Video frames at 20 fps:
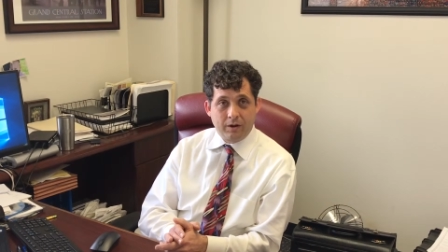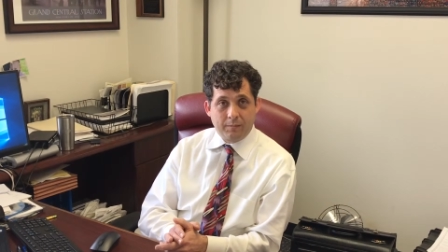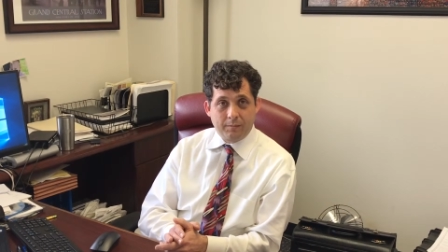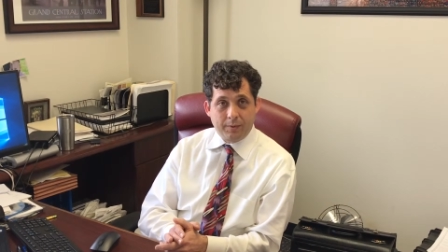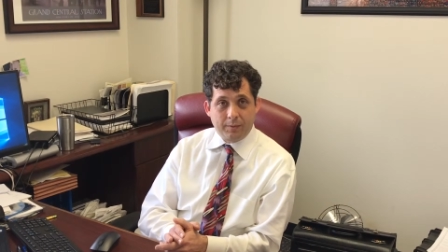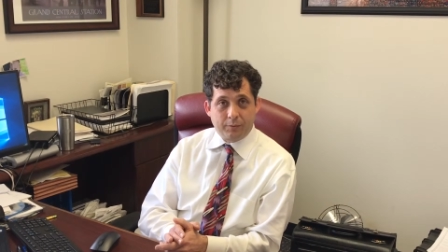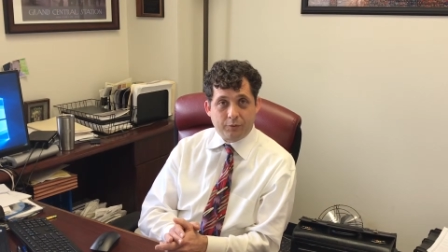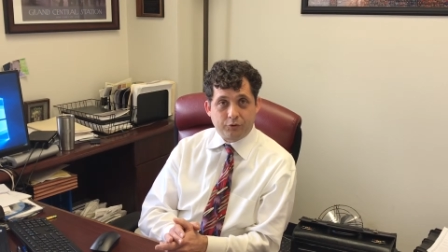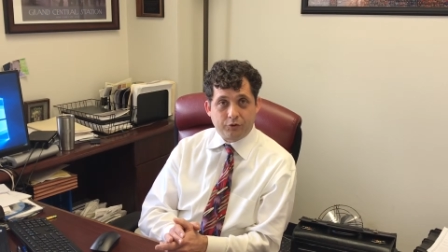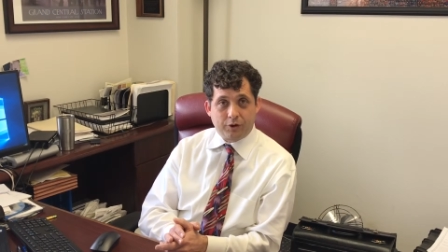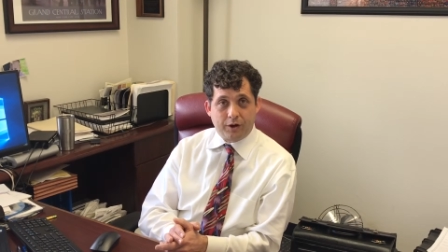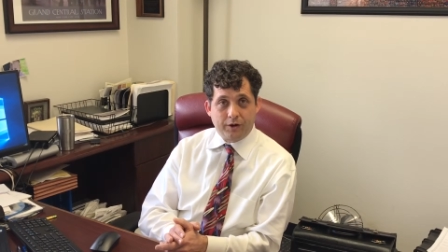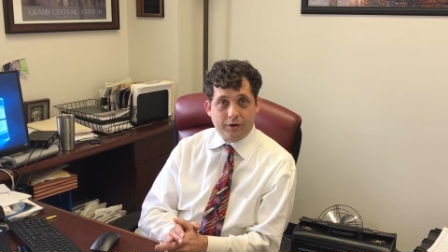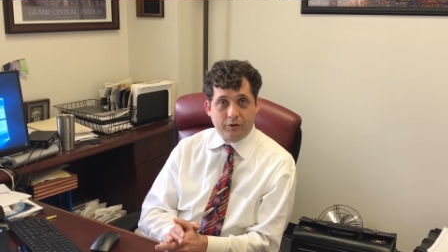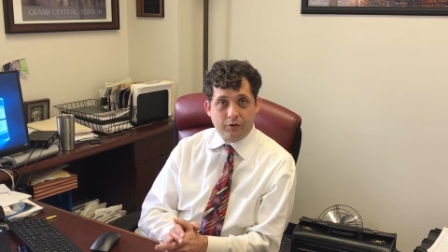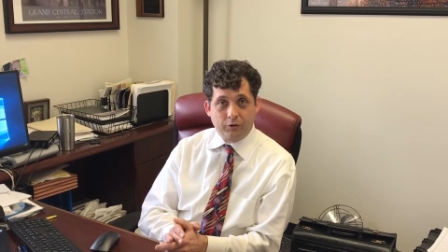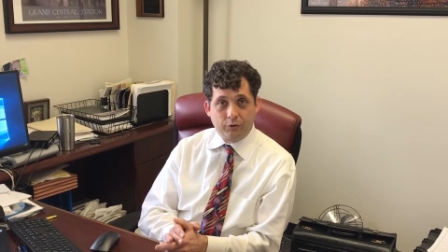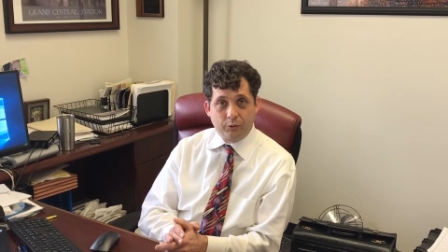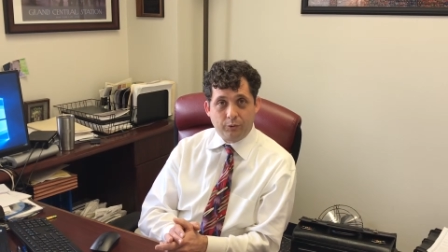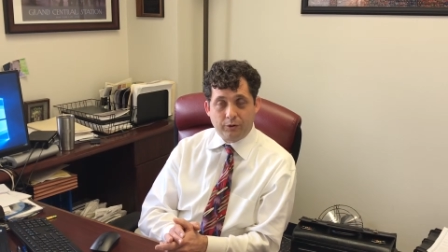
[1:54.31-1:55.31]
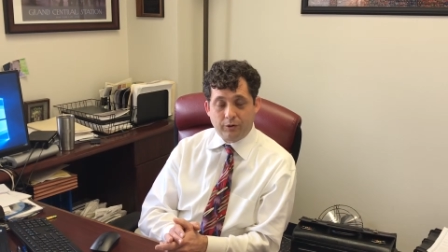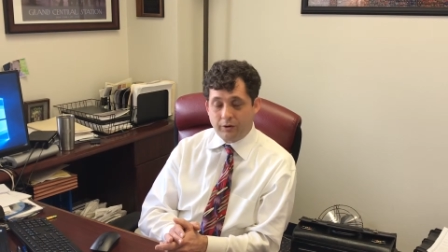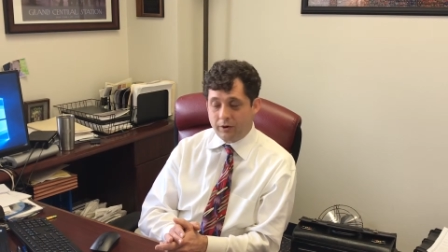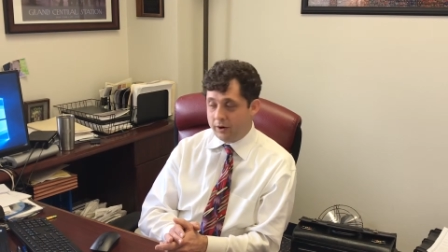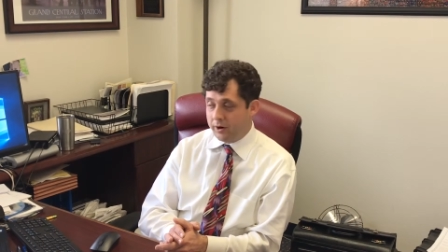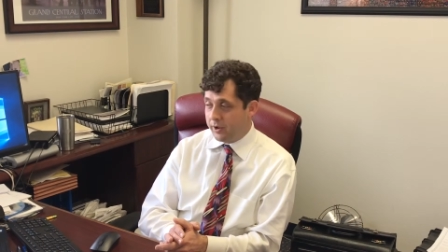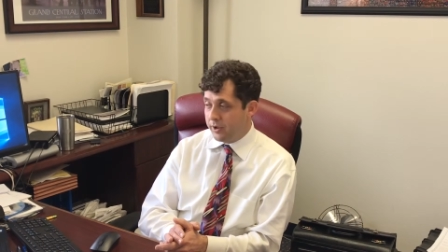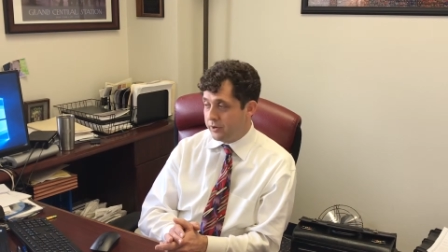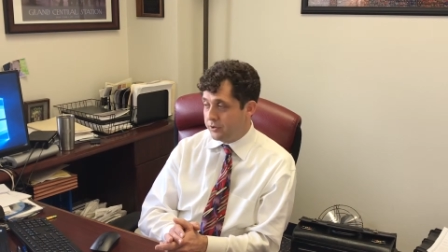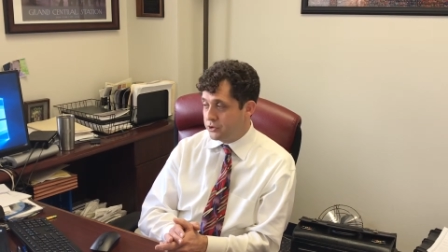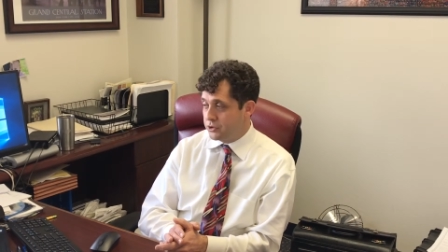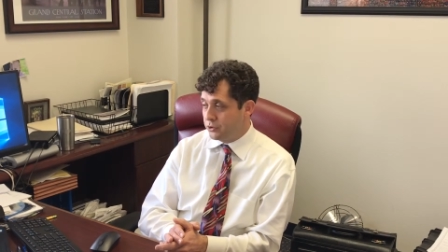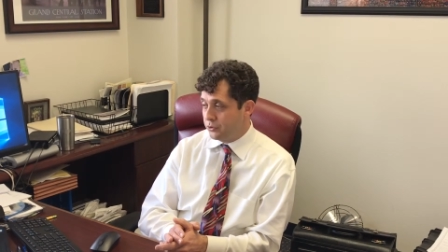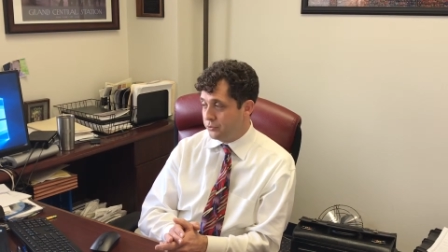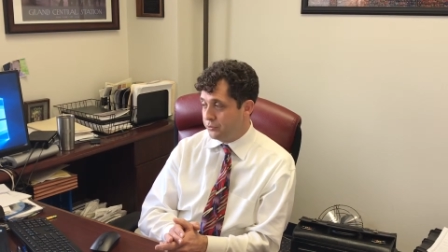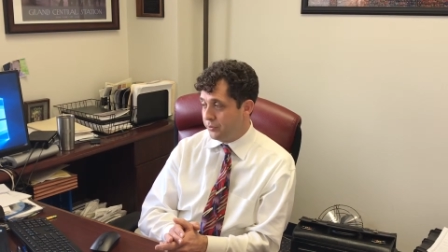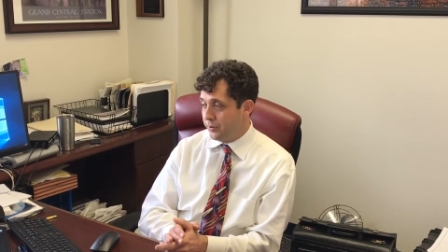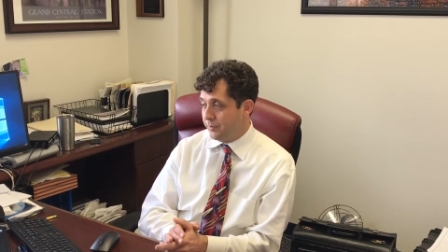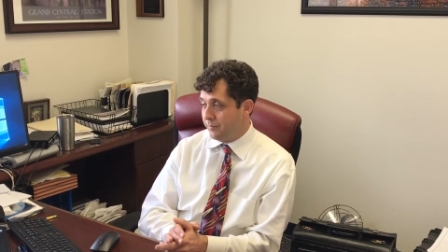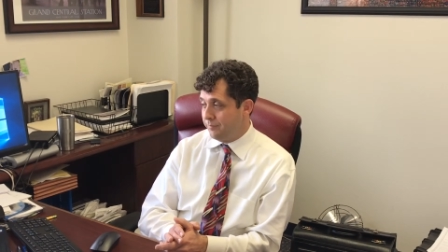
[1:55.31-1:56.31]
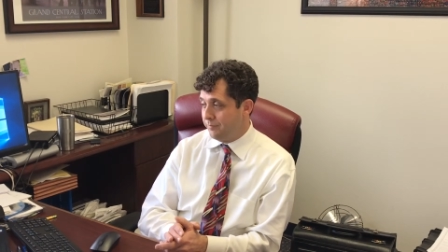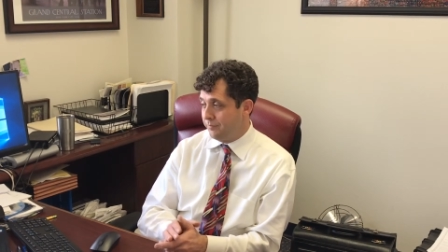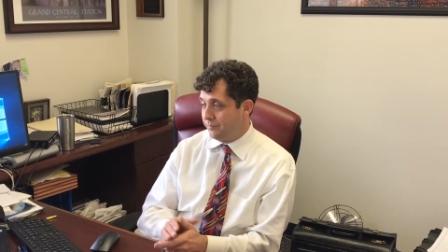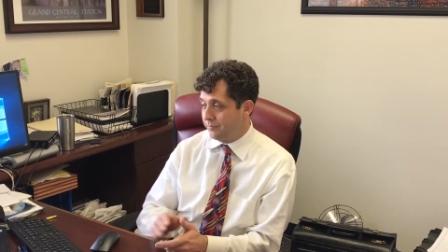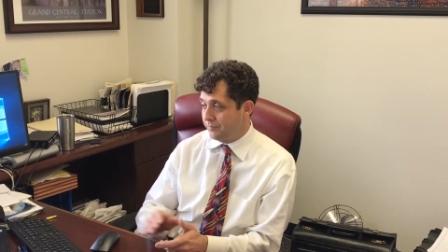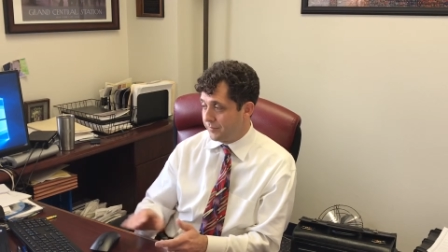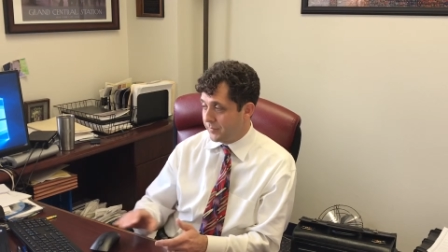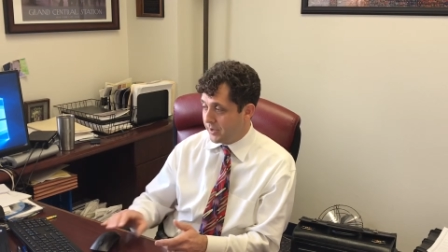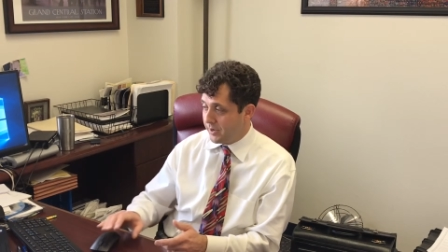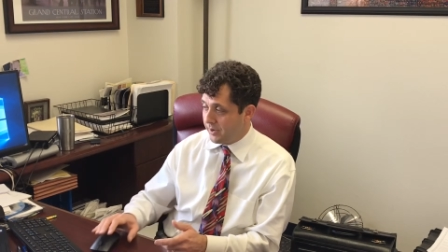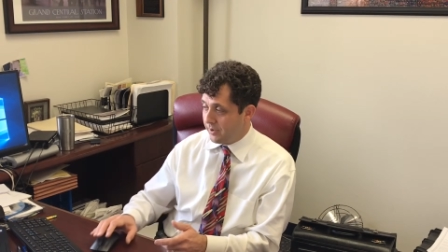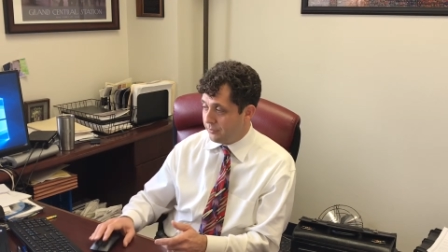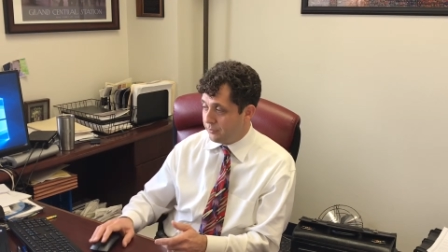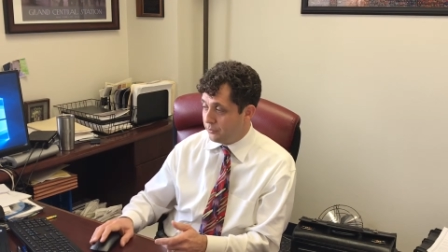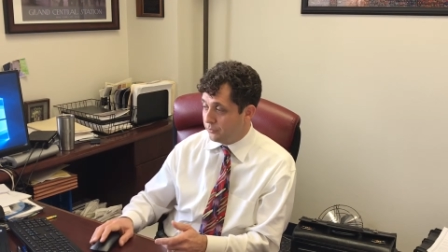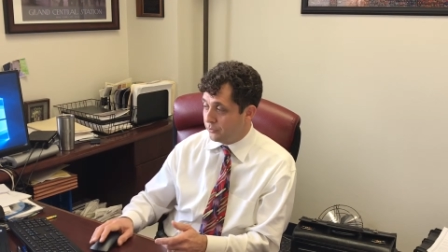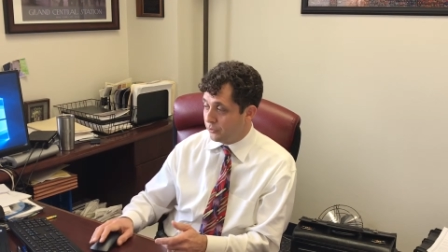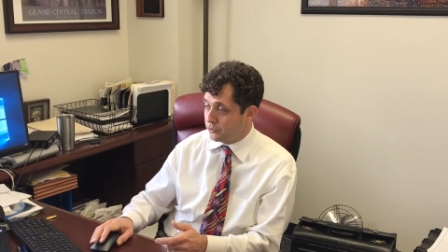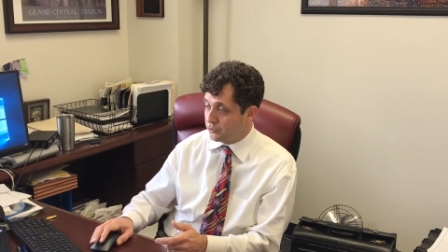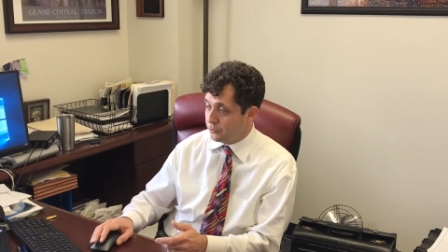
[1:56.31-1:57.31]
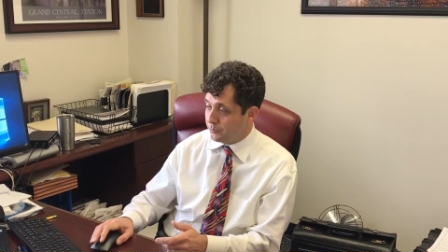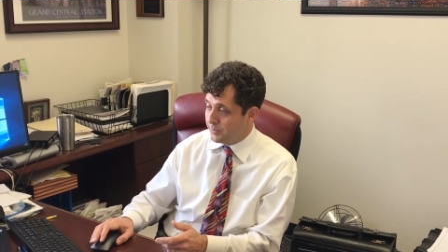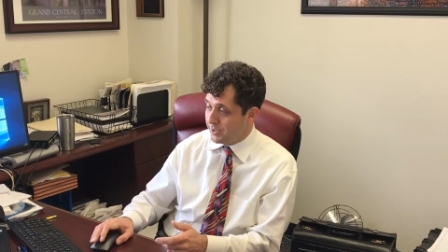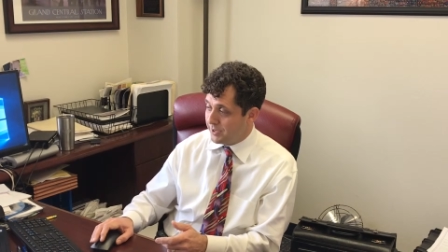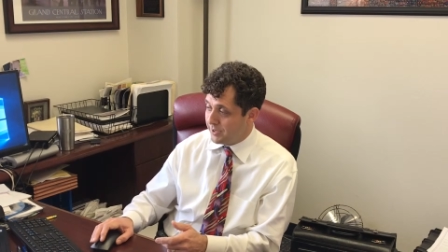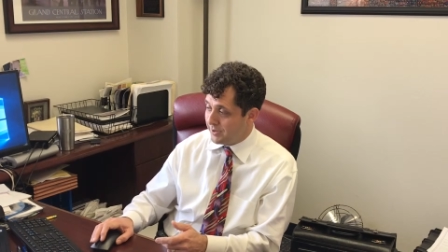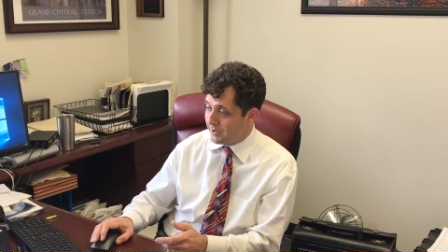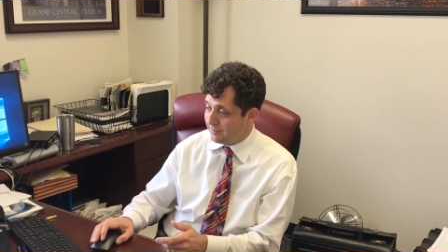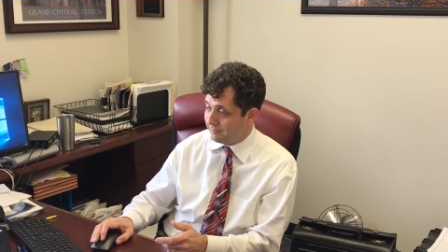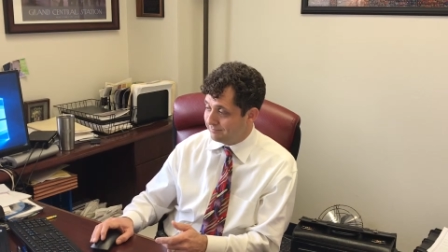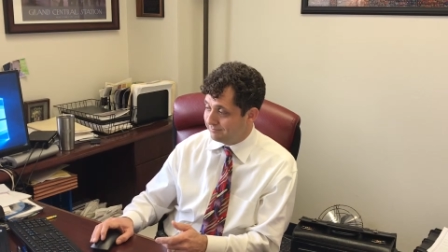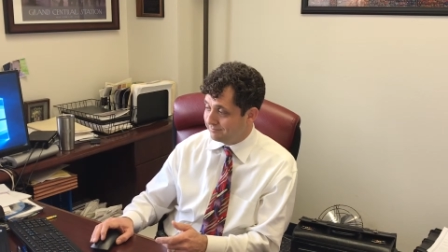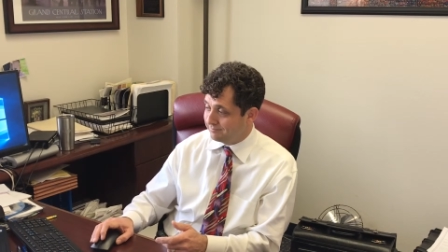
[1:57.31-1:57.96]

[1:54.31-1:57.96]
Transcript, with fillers: people trying to lure uh, children uh, through social media.